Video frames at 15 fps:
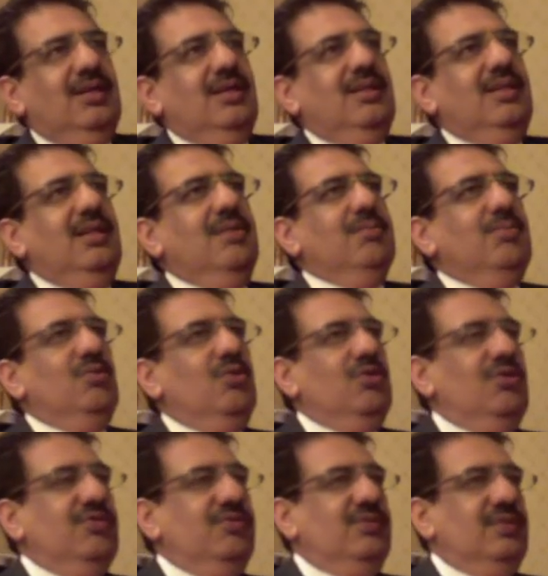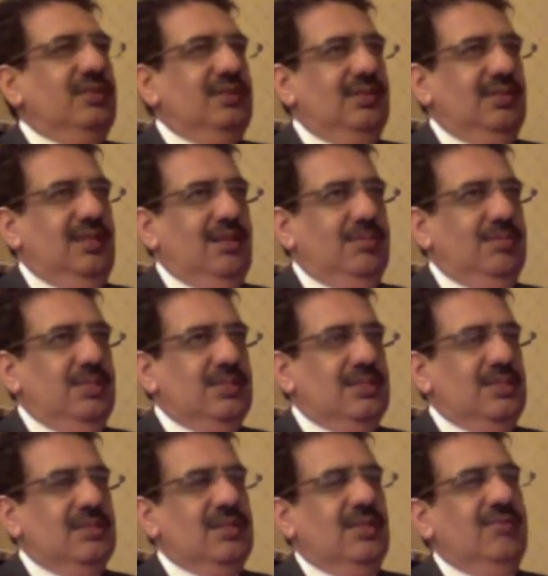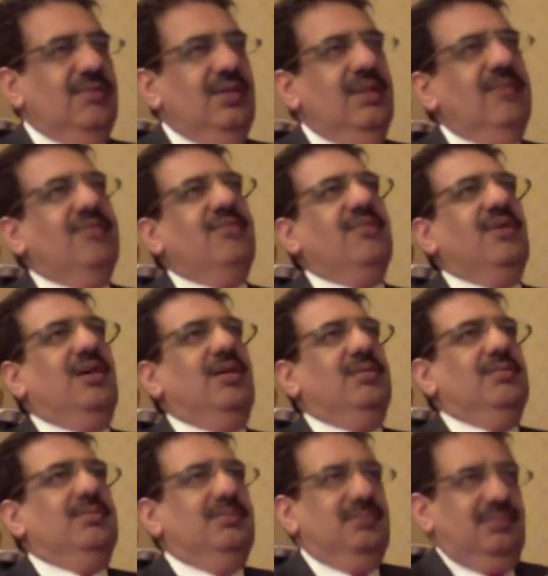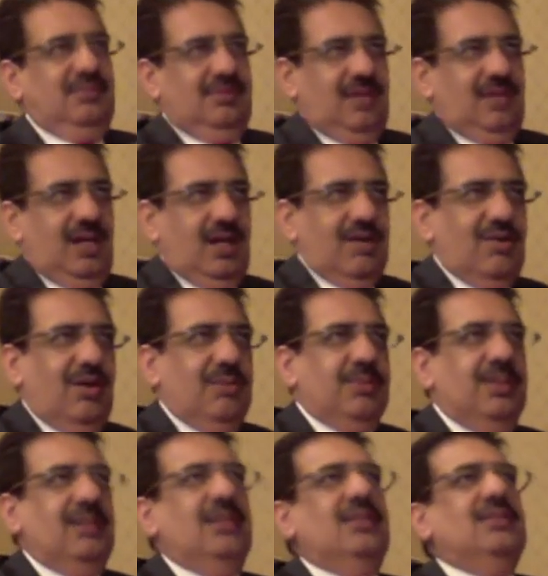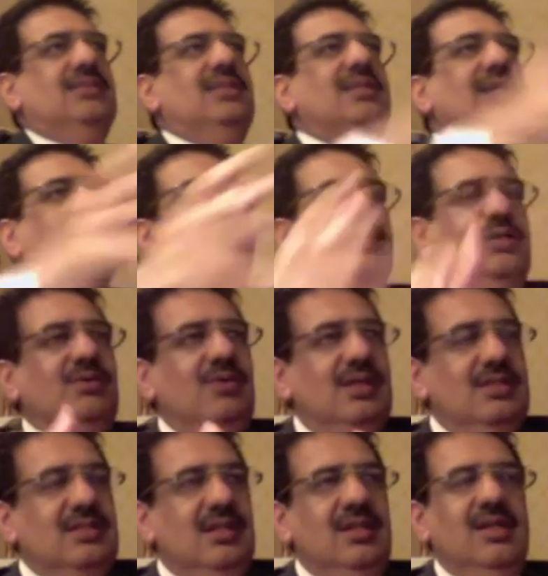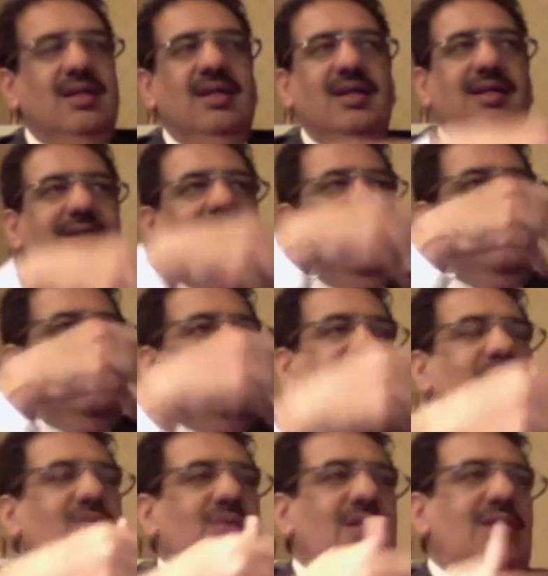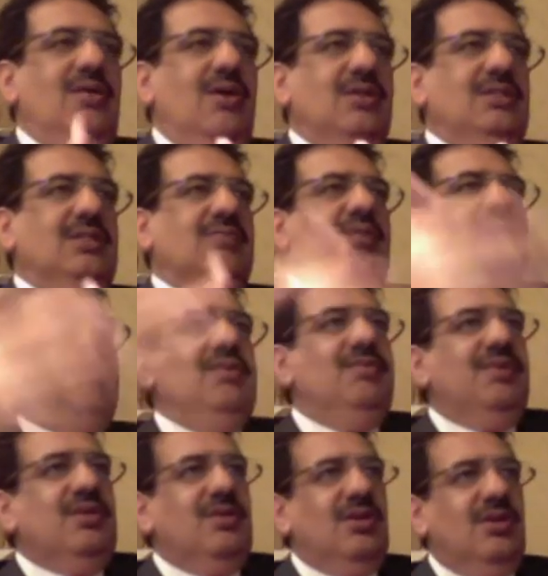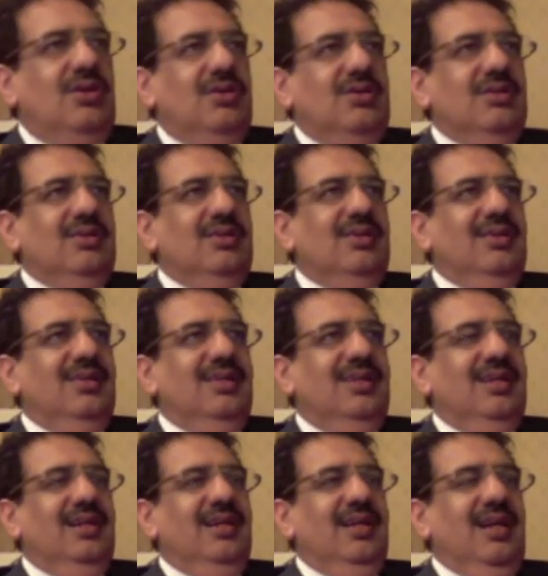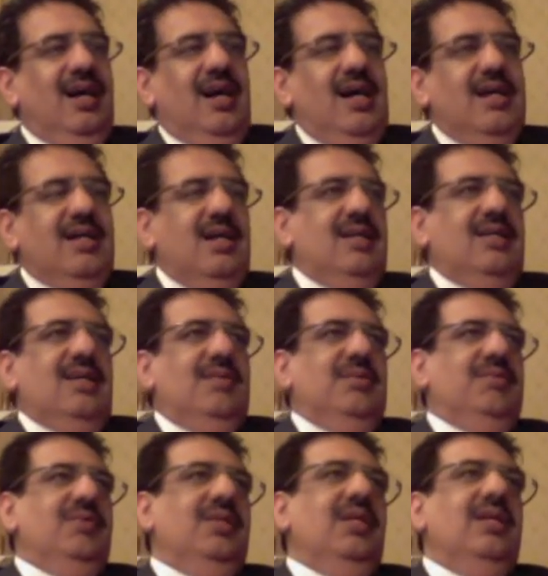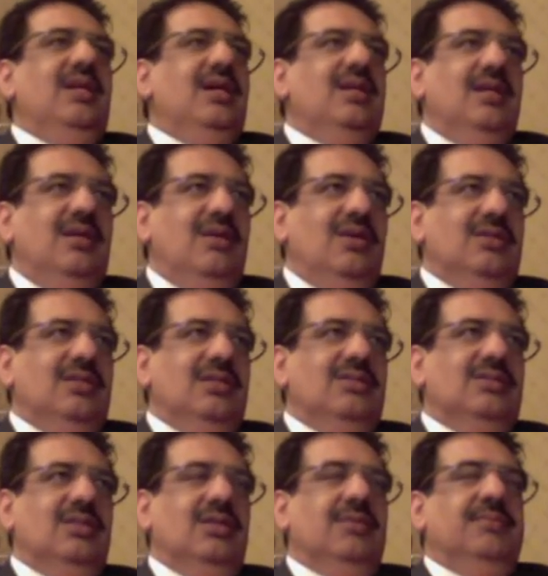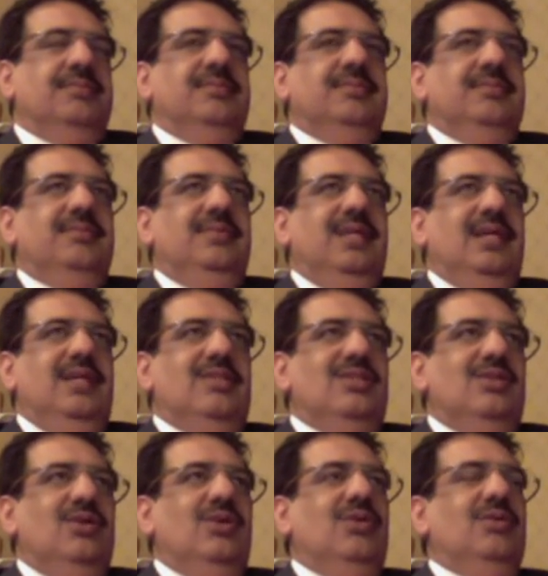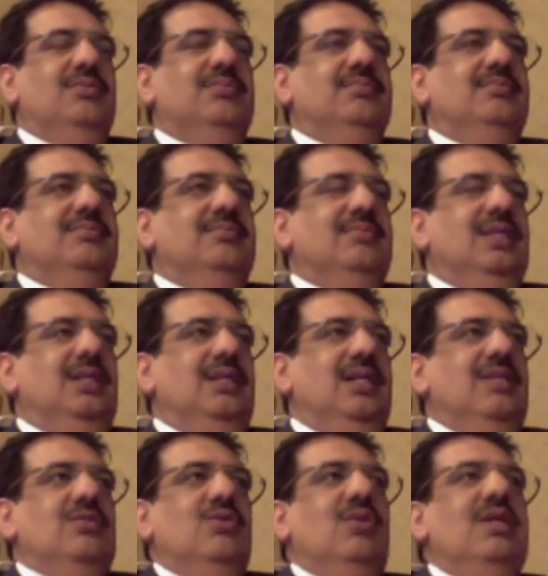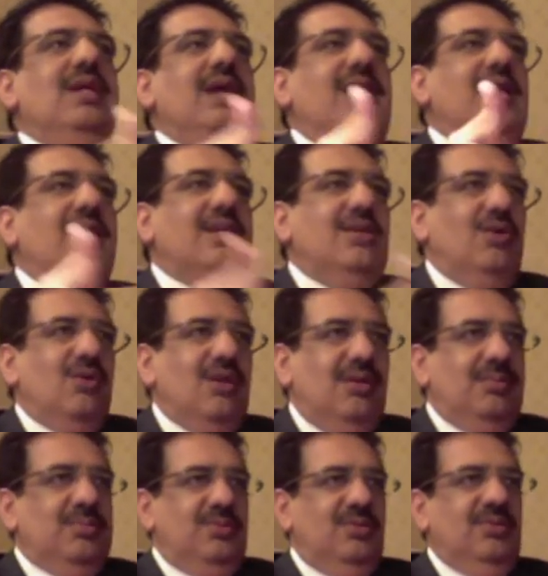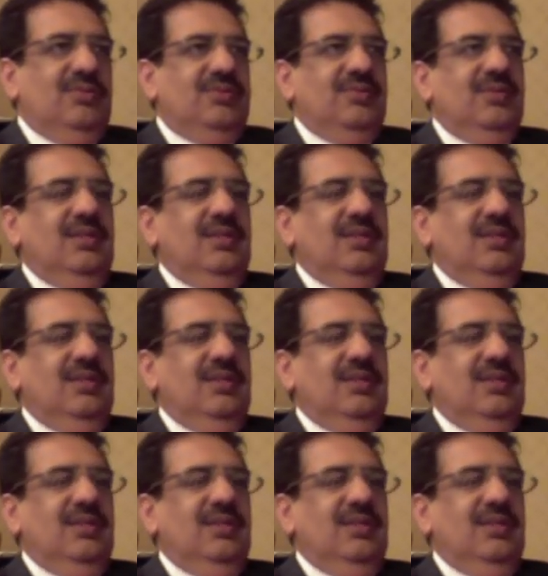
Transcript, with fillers: they moved their business away from our competitors and gave it to us. That is the only logic why we would grow. I can't come up with any other logic. So there is no, there is only anecdotal proof